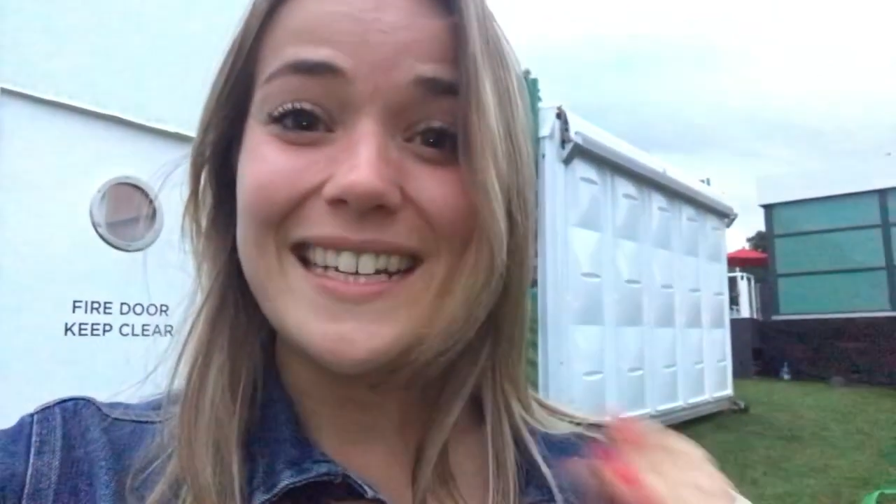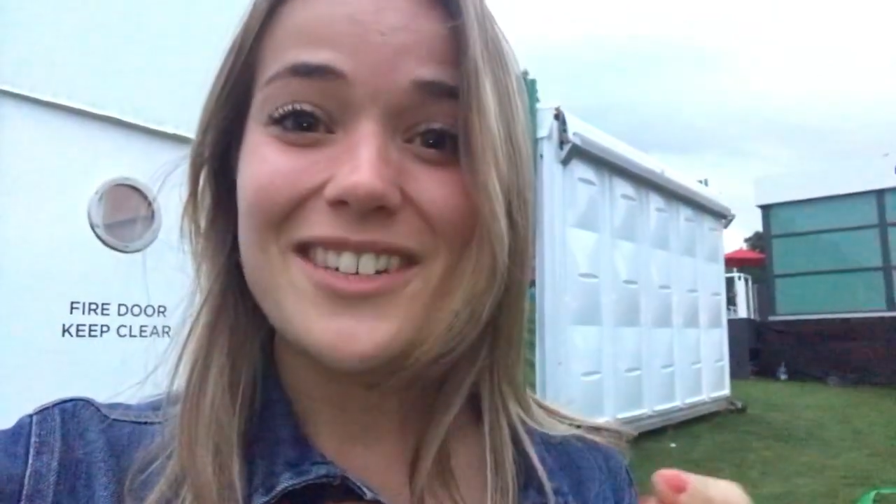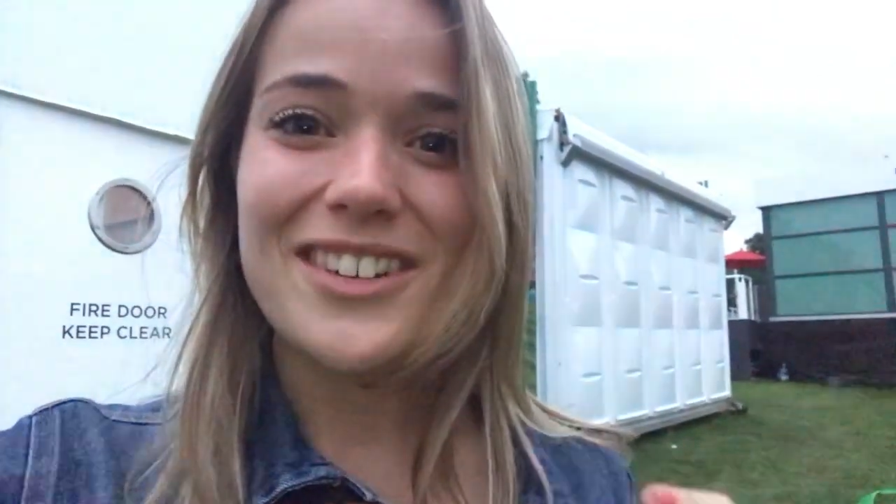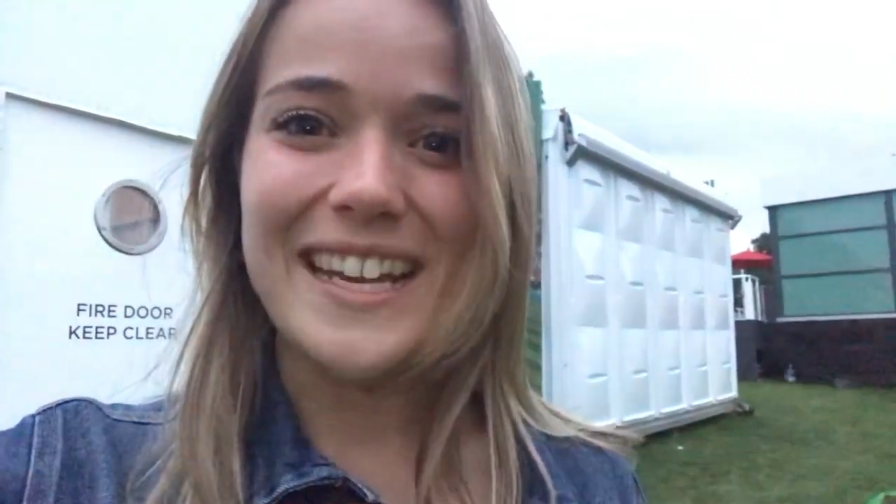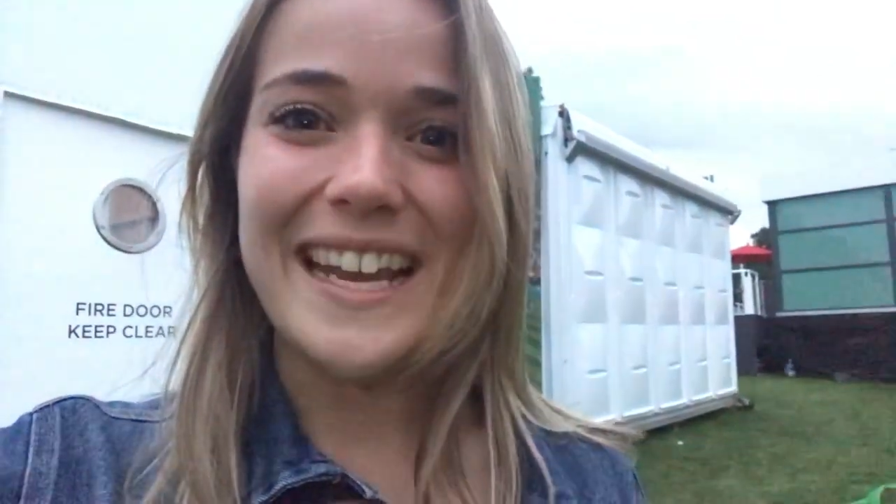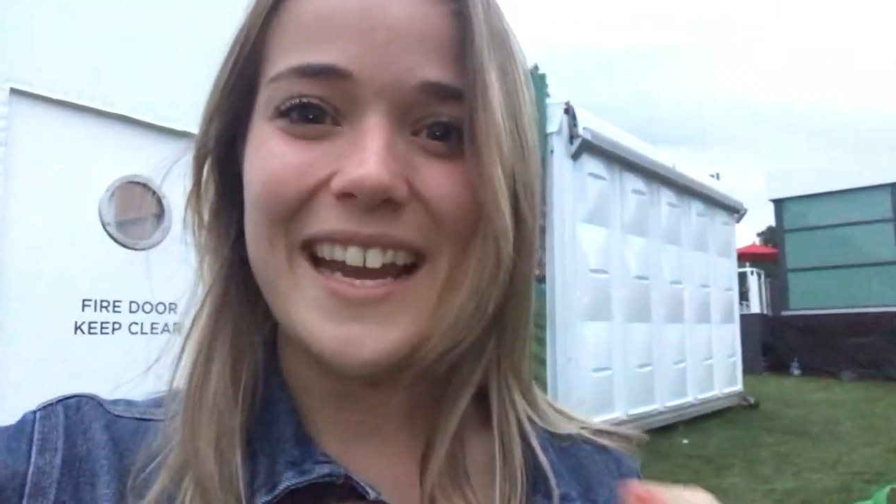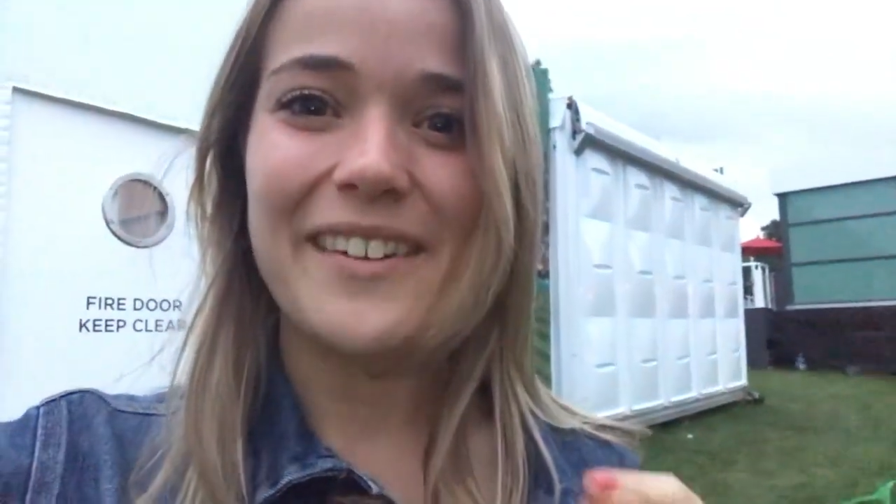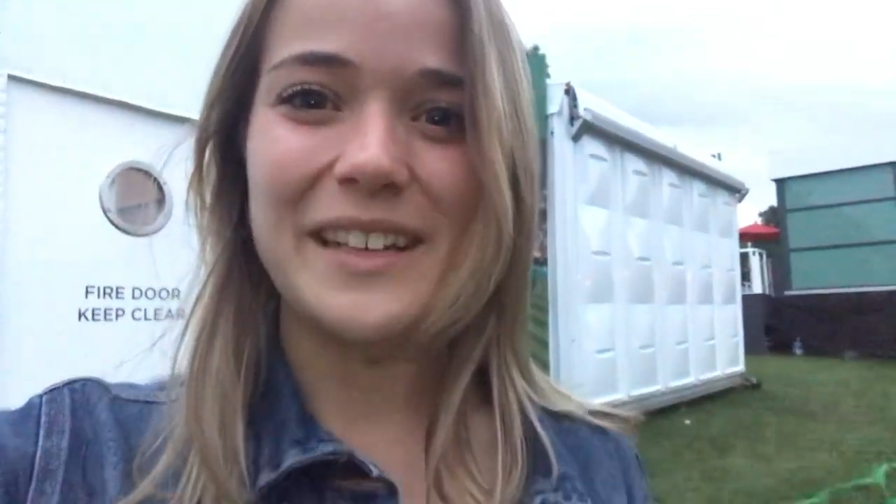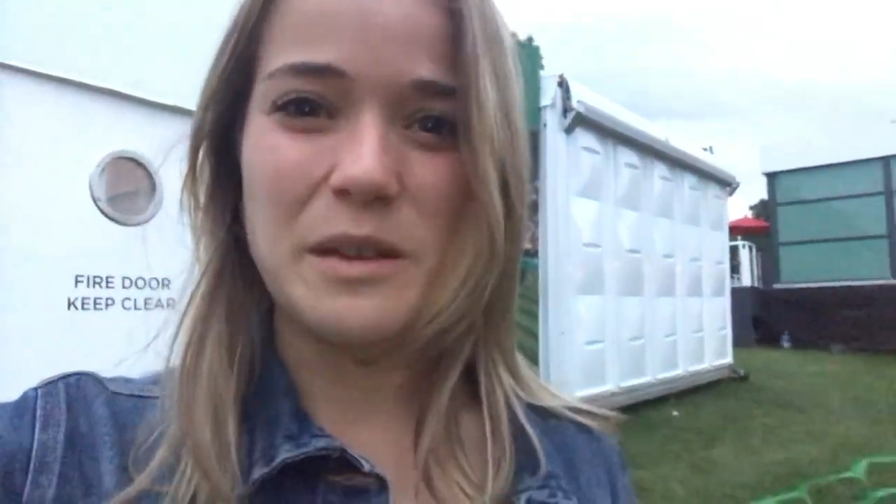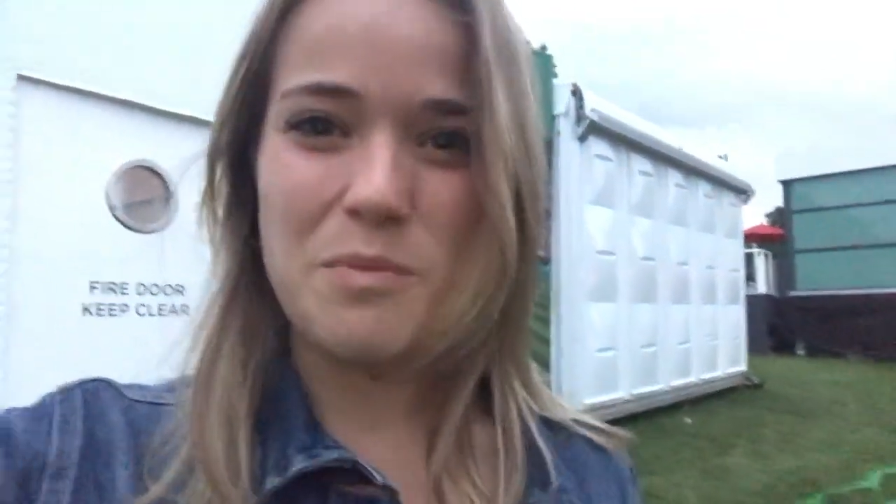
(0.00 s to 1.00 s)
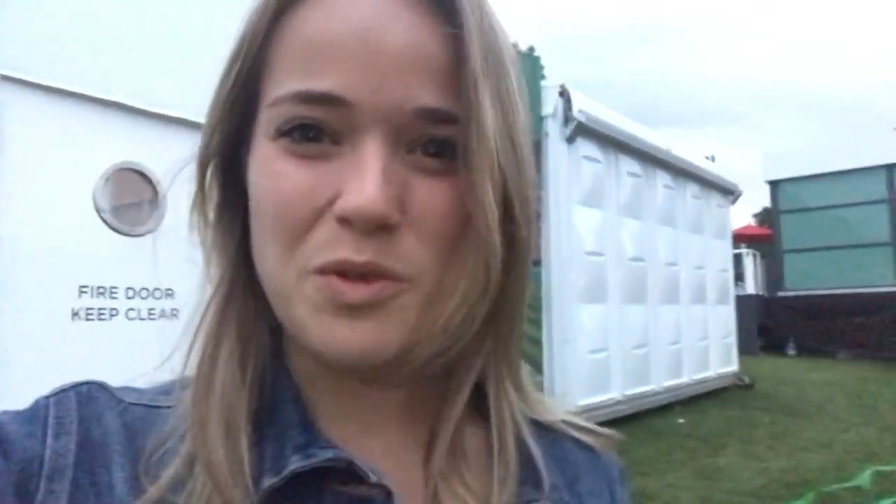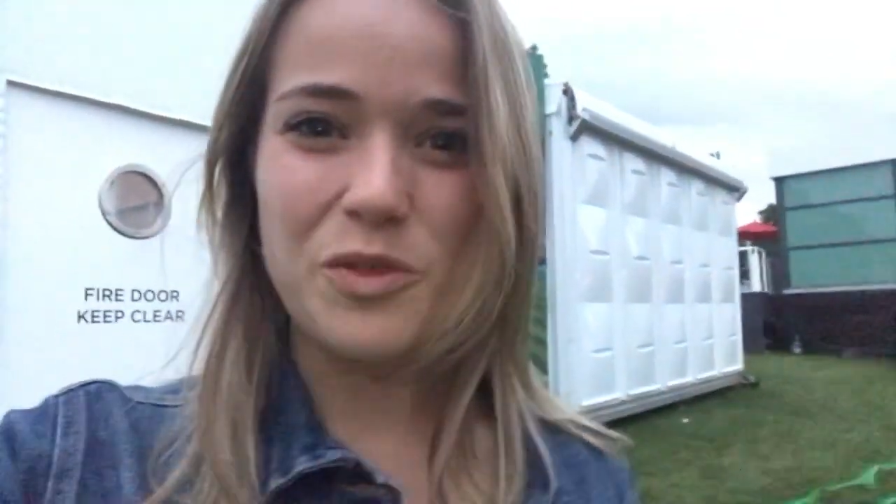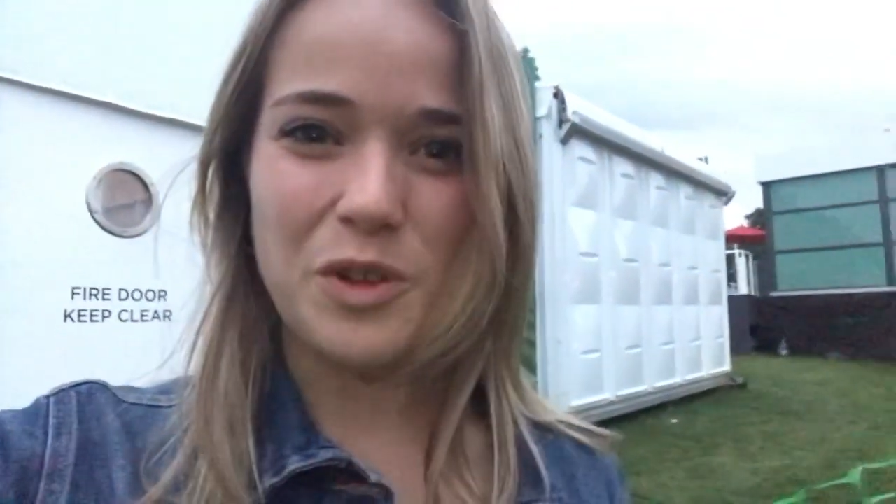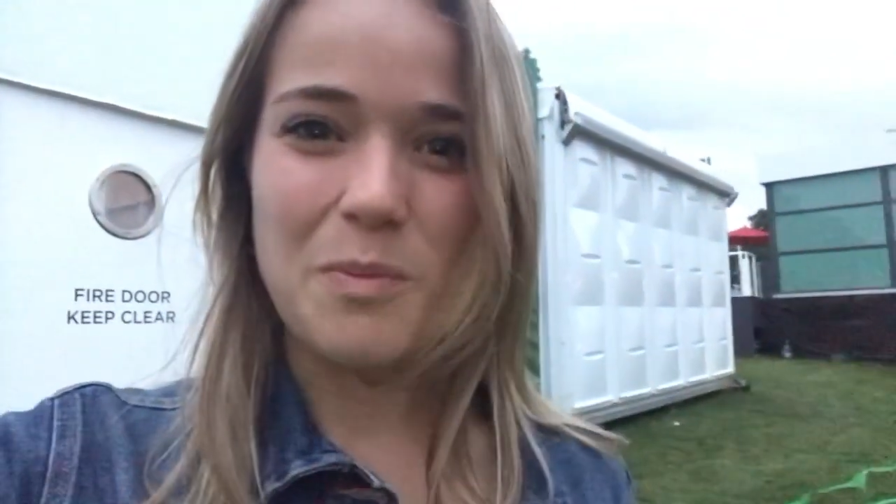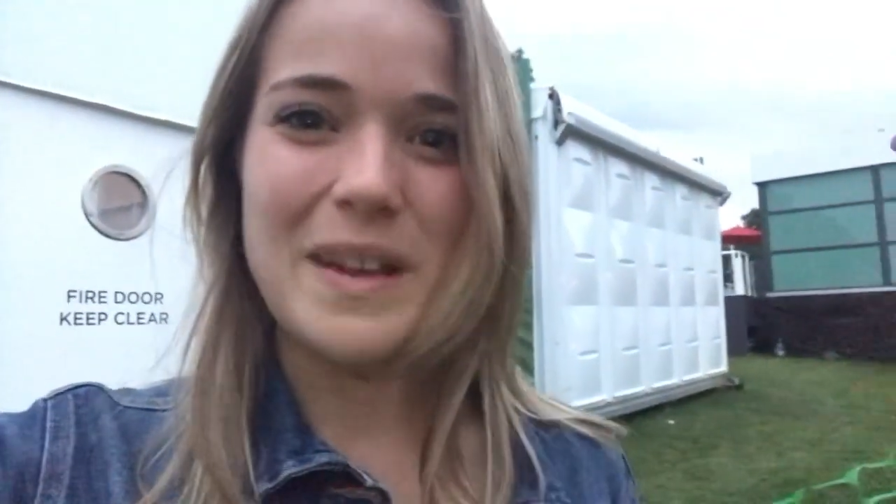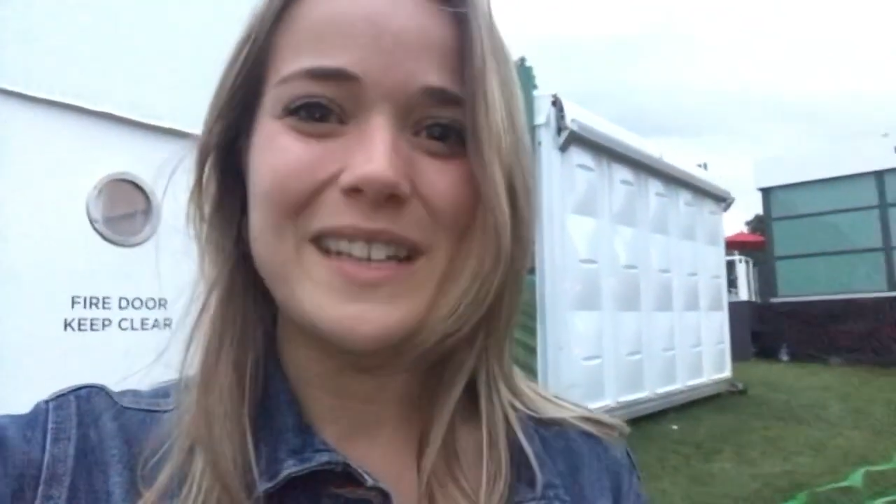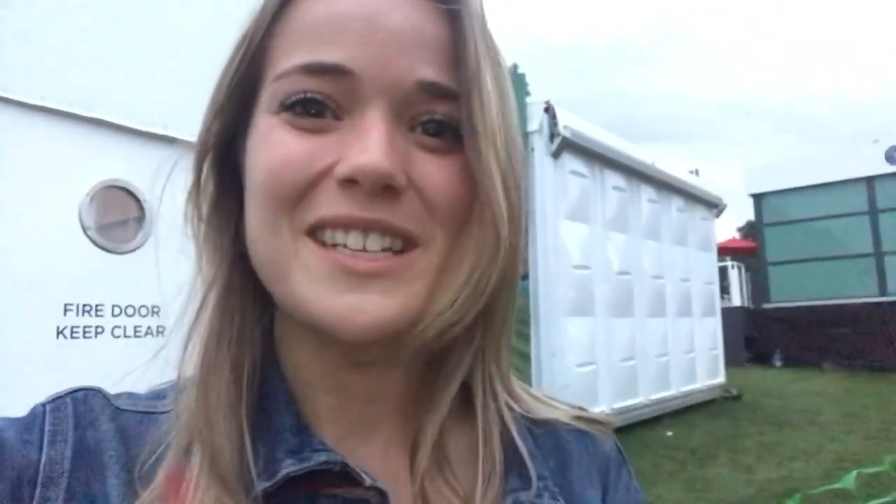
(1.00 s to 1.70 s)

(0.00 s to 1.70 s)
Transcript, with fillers: literally hearing the ball dropping,